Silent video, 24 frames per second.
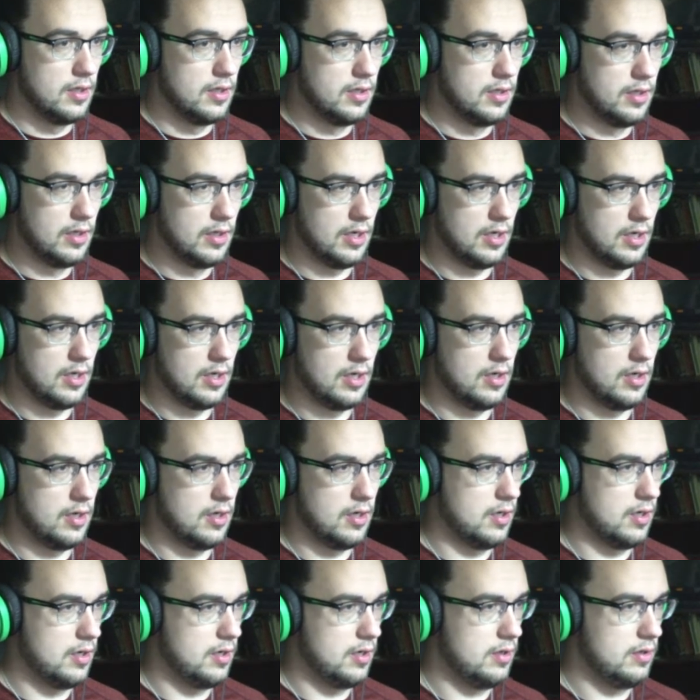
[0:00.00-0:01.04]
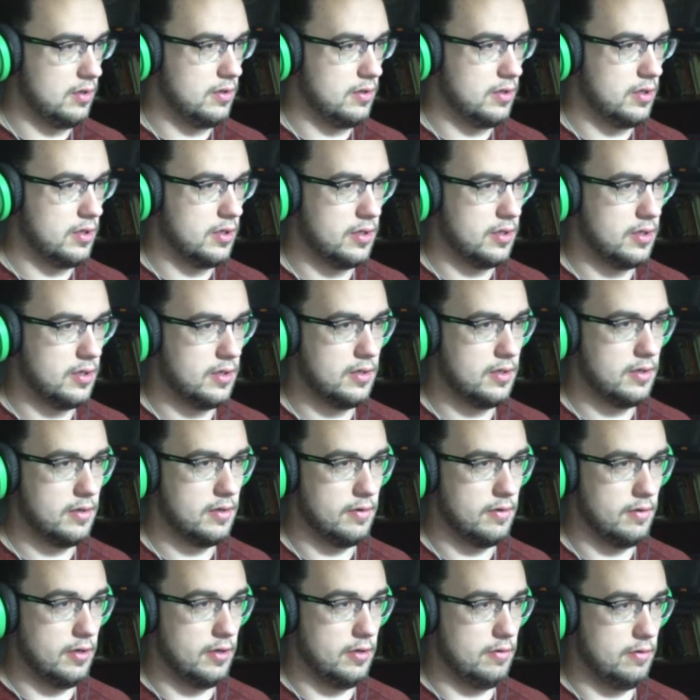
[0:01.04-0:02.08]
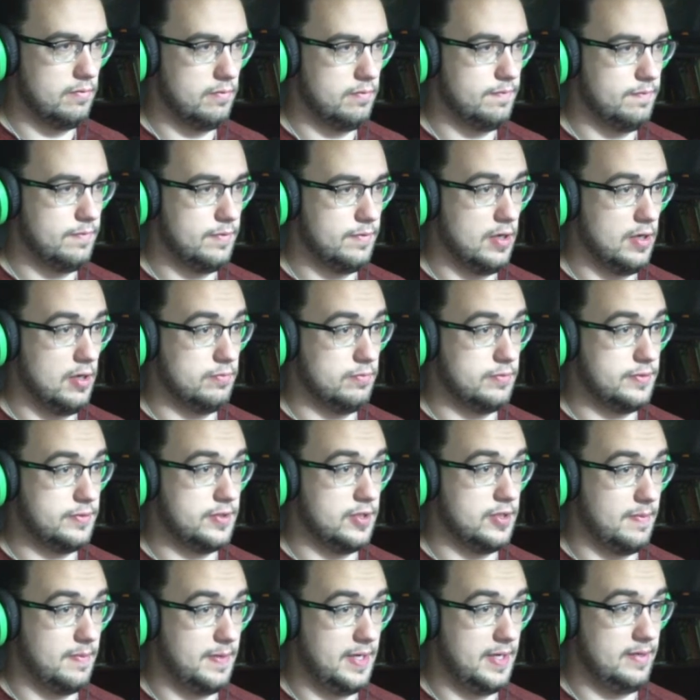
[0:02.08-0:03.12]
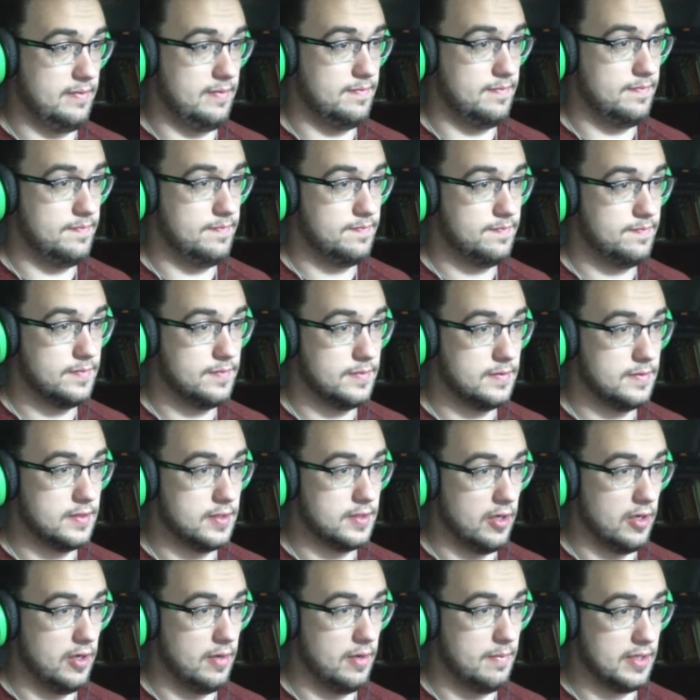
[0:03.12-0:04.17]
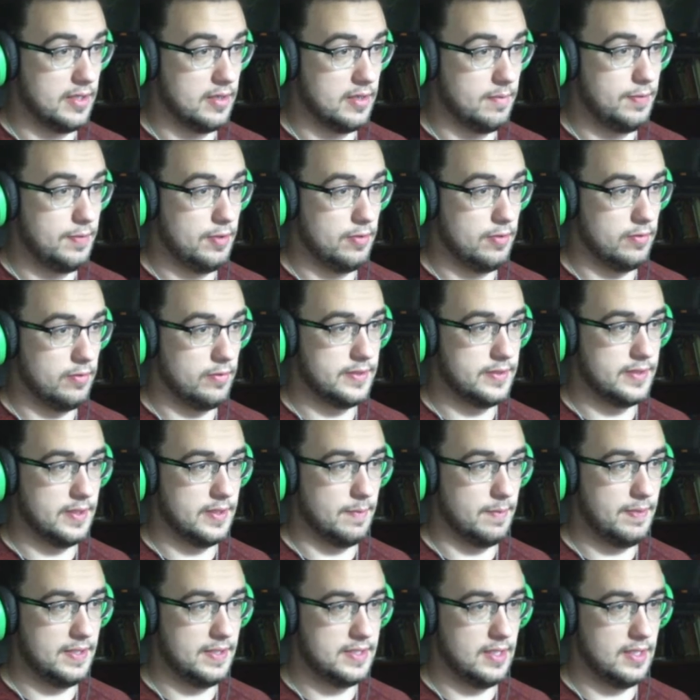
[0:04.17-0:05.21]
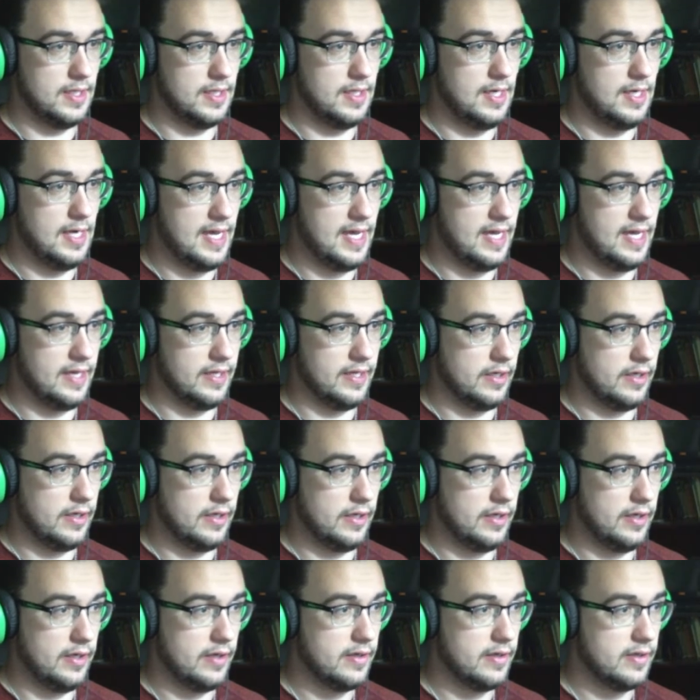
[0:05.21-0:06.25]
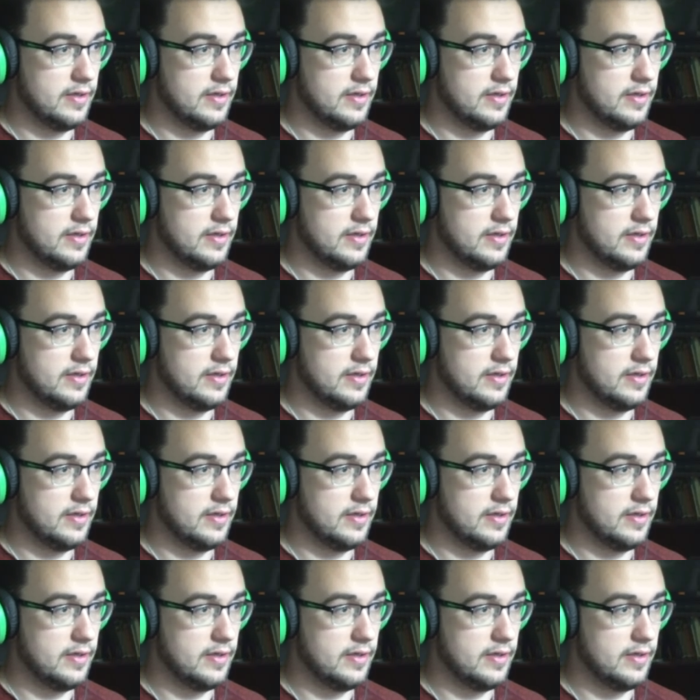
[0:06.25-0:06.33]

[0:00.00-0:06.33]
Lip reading: Oh, no, stop it. Sorry, my computer is a bit laggy.